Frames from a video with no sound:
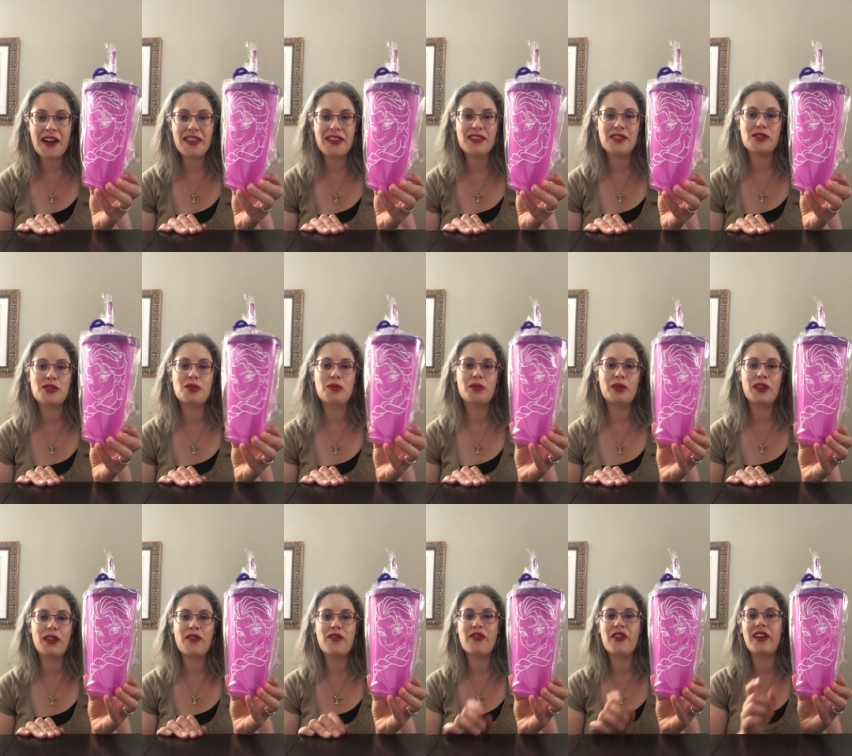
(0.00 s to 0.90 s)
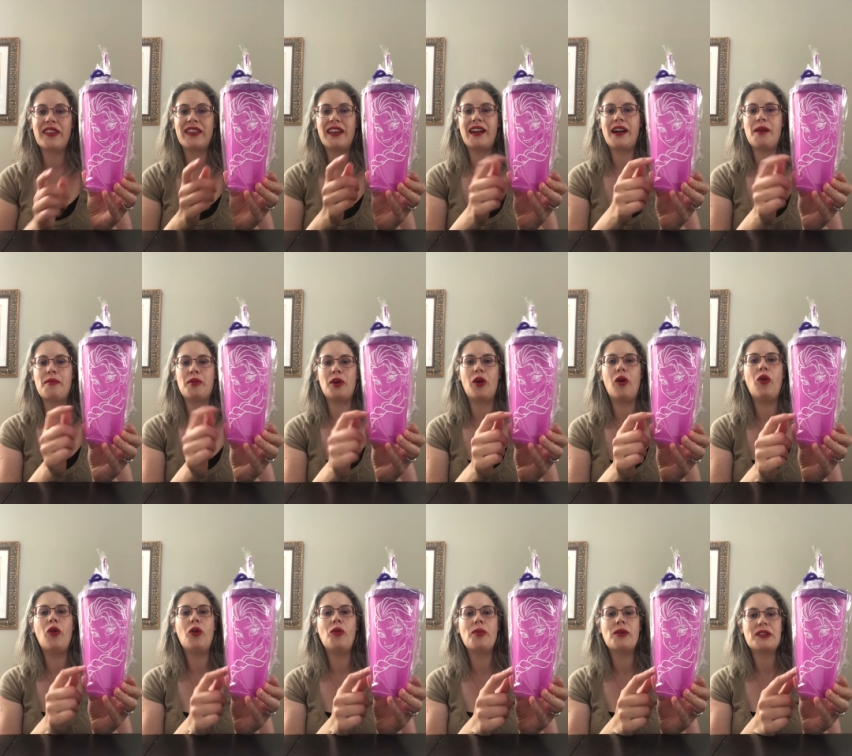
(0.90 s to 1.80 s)
These are really fun. They come in a
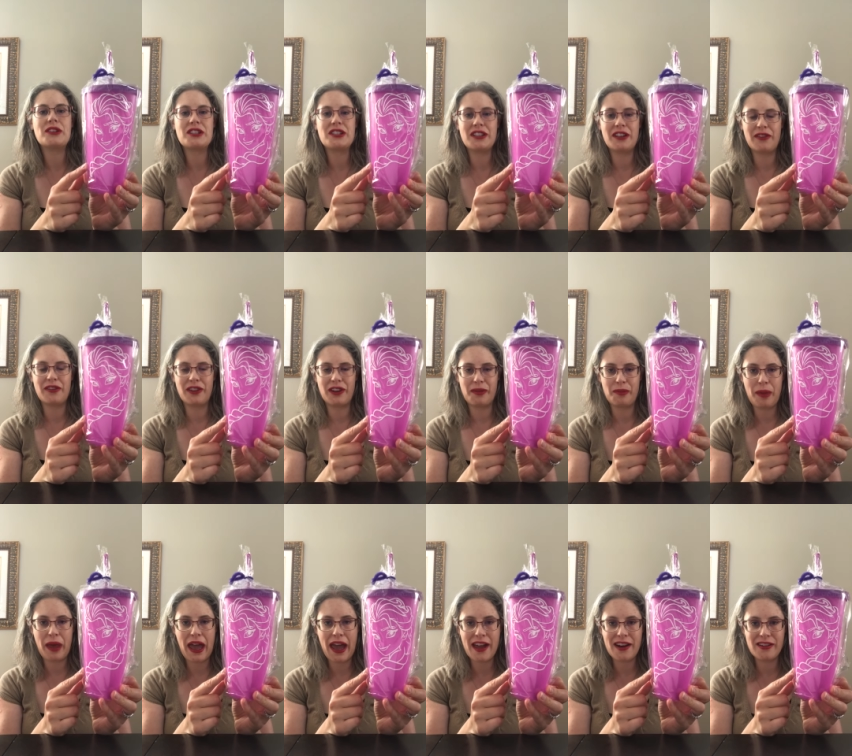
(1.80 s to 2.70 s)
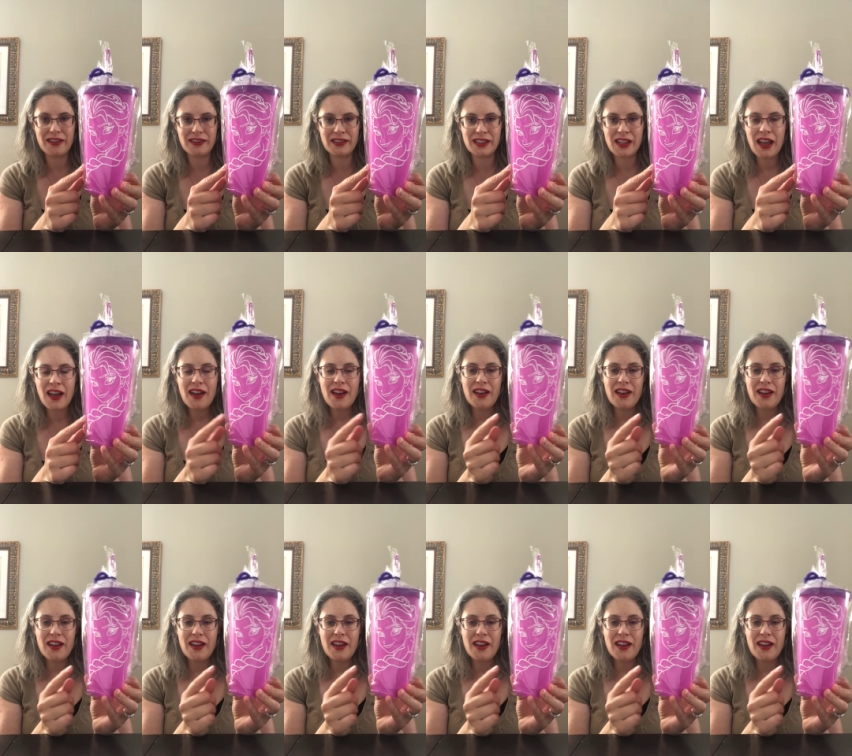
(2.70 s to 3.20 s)
whole bunch of different patterns.